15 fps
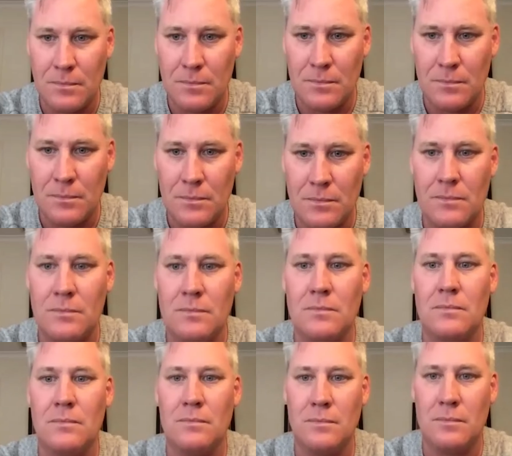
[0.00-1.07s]

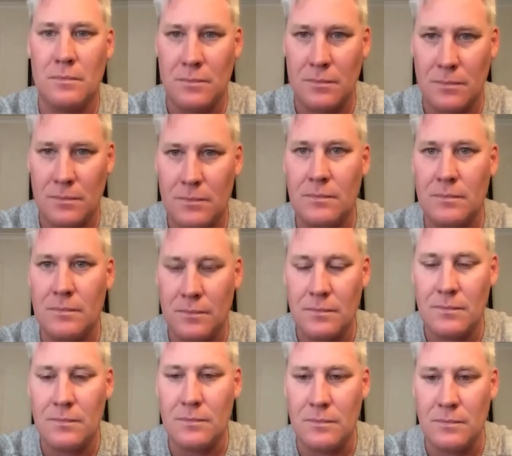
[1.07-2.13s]

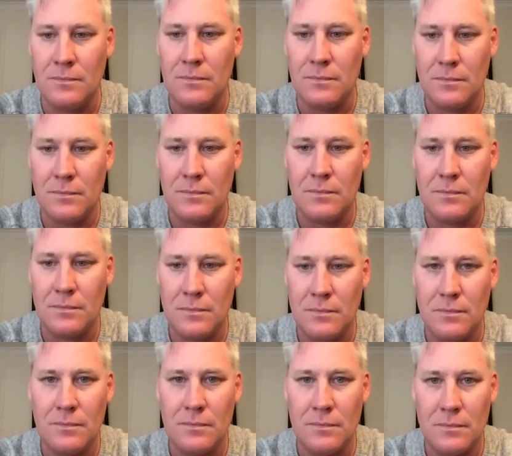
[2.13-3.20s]

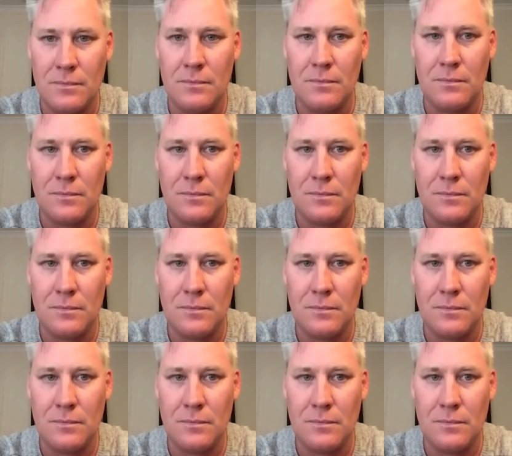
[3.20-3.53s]
(silent)